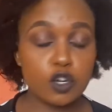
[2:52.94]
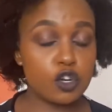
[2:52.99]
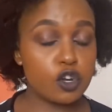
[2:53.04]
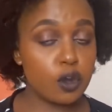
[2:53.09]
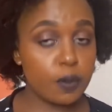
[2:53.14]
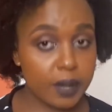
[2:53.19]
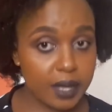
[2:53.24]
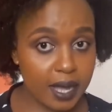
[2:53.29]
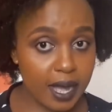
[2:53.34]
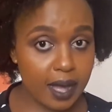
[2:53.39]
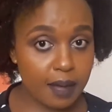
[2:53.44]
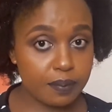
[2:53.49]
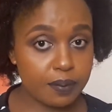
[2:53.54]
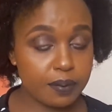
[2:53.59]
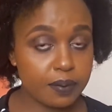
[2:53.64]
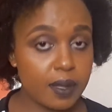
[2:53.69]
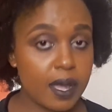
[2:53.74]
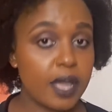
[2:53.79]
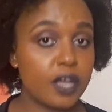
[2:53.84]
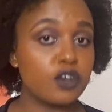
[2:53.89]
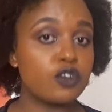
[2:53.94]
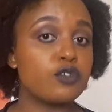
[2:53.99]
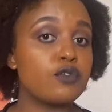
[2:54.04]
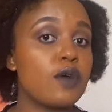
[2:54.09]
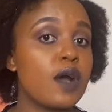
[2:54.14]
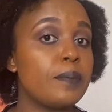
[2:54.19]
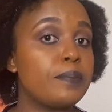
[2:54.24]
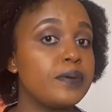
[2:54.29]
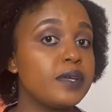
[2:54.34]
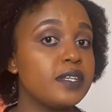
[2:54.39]
Growing up, I grew
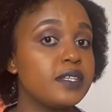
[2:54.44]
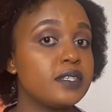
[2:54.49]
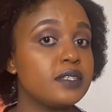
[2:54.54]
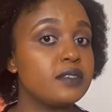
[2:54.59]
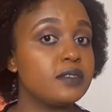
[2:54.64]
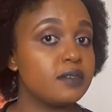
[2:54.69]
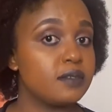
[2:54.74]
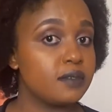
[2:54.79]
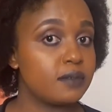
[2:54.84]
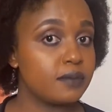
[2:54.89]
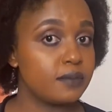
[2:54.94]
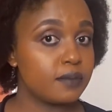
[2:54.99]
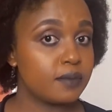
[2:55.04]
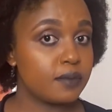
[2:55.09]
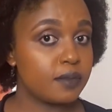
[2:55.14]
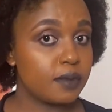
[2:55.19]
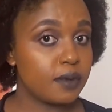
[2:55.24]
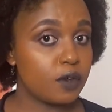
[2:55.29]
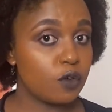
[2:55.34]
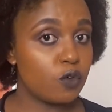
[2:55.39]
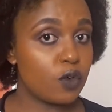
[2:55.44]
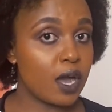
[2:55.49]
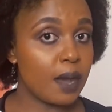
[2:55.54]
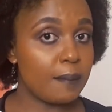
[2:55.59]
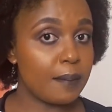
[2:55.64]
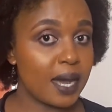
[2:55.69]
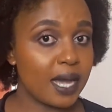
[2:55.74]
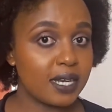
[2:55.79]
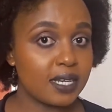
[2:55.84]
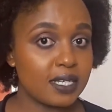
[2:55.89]
up in
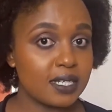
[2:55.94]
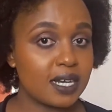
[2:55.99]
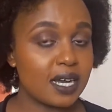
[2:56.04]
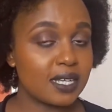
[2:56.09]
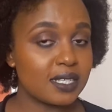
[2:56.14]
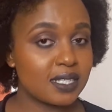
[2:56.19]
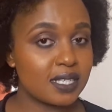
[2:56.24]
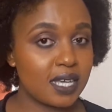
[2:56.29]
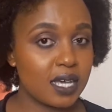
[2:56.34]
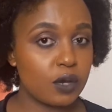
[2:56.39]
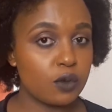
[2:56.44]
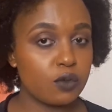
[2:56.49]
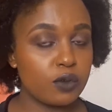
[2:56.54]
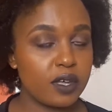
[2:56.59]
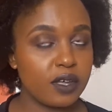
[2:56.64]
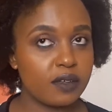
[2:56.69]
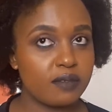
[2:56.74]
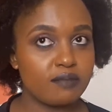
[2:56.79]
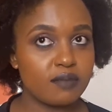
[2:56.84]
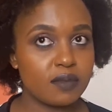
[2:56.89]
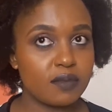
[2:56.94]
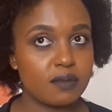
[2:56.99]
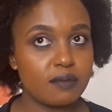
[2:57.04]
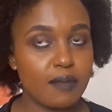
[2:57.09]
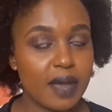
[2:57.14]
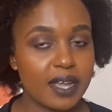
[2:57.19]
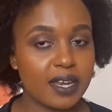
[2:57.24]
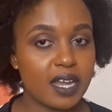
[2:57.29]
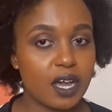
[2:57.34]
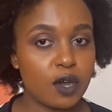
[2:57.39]
Ukambani, Kasikeu.
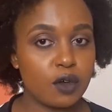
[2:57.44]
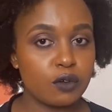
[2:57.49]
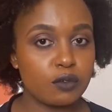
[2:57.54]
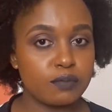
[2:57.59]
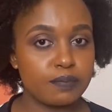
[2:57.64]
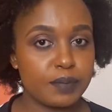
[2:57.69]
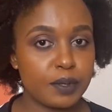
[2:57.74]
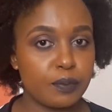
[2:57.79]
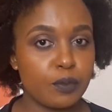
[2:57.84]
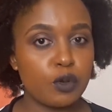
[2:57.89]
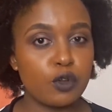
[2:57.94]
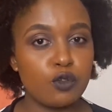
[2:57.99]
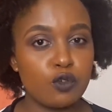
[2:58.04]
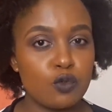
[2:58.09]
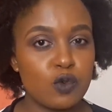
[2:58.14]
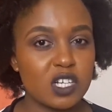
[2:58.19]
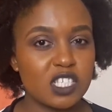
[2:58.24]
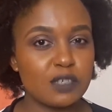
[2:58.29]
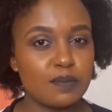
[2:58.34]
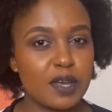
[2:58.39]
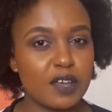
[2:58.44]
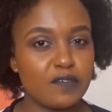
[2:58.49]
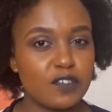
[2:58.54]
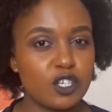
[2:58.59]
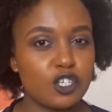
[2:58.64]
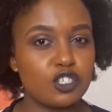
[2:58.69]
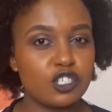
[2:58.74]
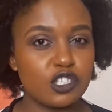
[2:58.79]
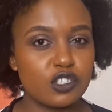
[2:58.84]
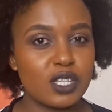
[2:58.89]
By now, people who watch my
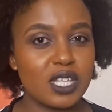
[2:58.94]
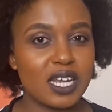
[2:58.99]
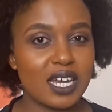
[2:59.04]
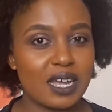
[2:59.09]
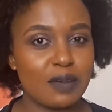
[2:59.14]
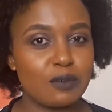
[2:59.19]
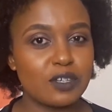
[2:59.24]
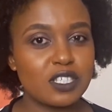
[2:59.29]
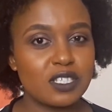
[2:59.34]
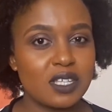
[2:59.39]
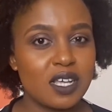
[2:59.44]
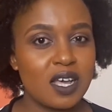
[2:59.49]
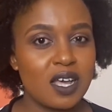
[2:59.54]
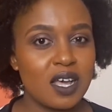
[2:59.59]
videos know that I was.